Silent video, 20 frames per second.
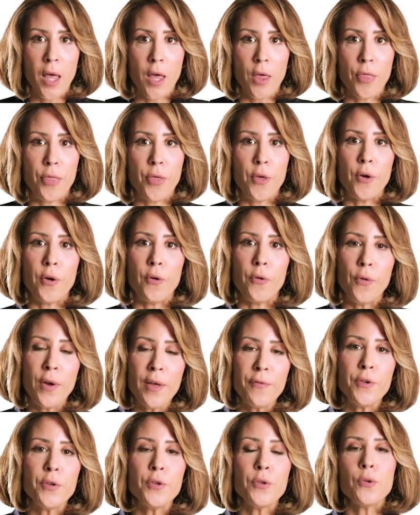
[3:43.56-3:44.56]
the
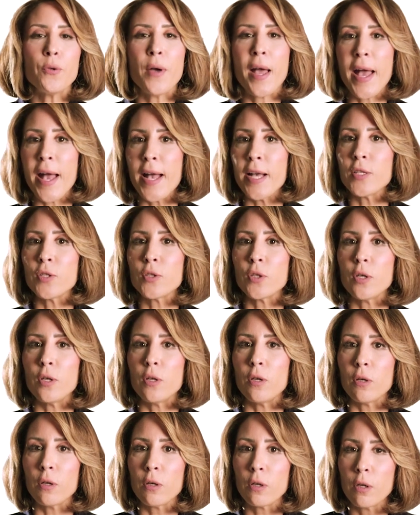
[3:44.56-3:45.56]
revenue has a